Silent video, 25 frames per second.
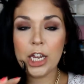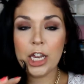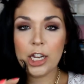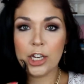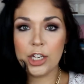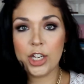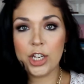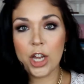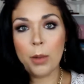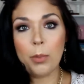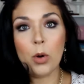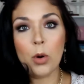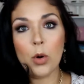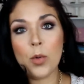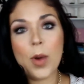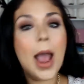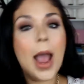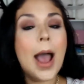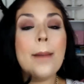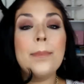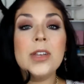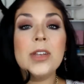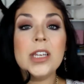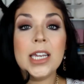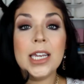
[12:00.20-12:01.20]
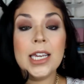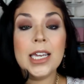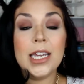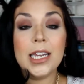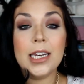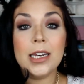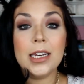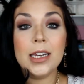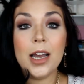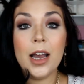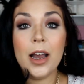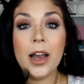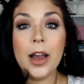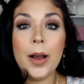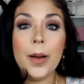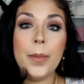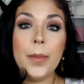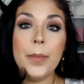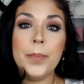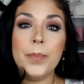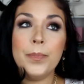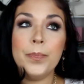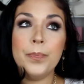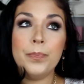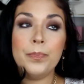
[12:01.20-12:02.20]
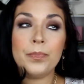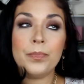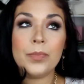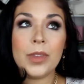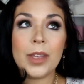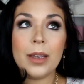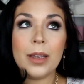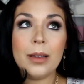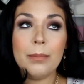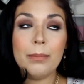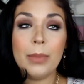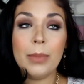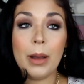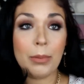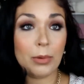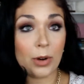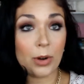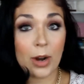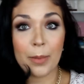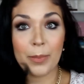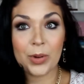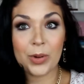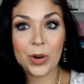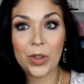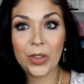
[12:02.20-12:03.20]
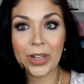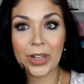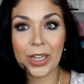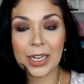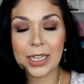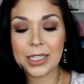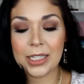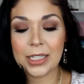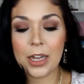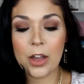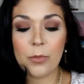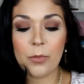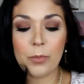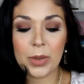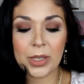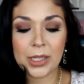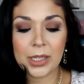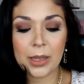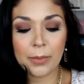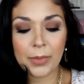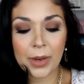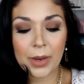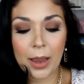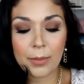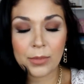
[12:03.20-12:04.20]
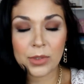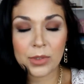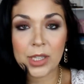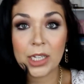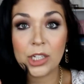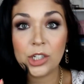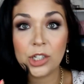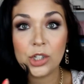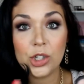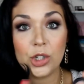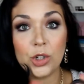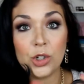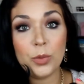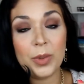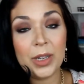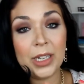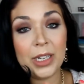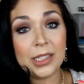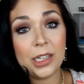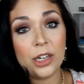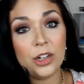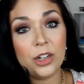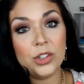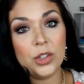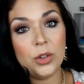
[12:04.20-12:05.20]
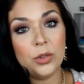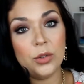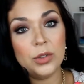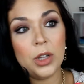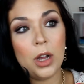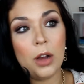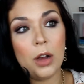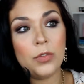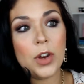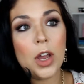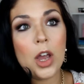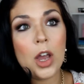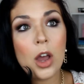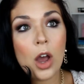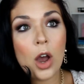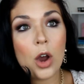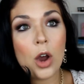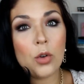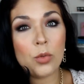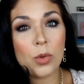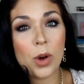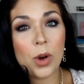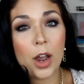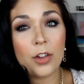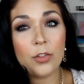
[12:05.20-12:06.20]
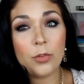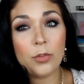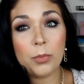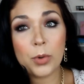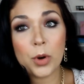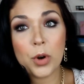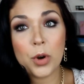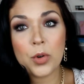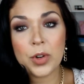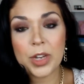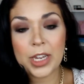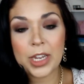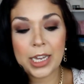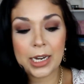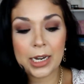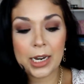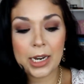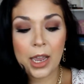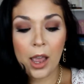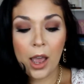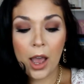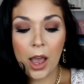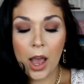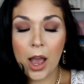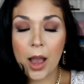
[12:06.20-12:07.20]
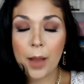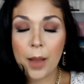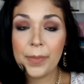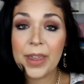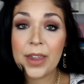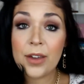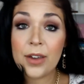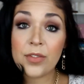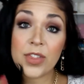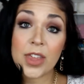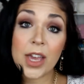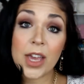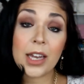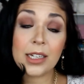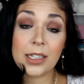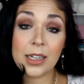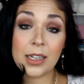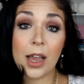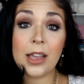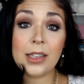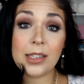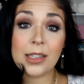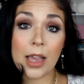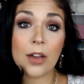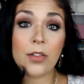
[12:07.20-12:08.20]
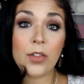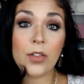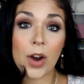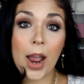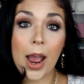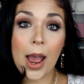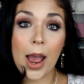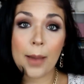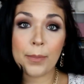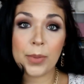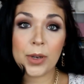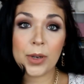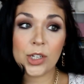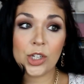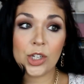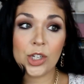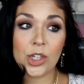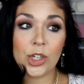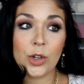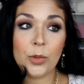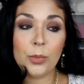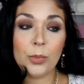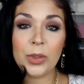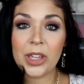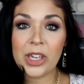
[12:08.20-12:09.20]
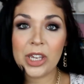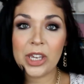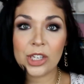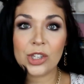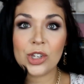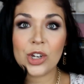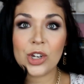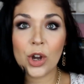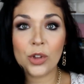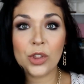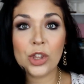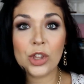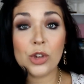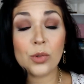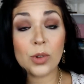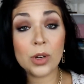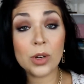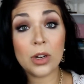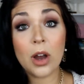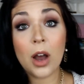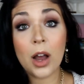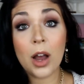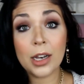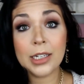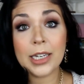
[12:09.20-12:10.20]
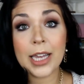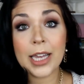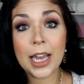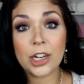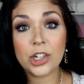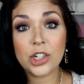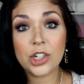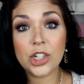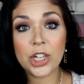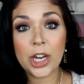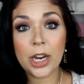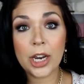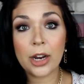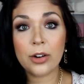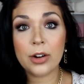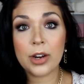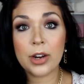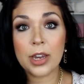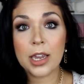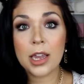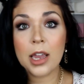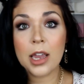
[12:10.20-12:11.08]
double wrapped in um, bubble wrap and all that kind of stuff, but sometimes they do because they are so soft arrive broken. Um, if that does ever happen to you, please know that you can contact Sherry,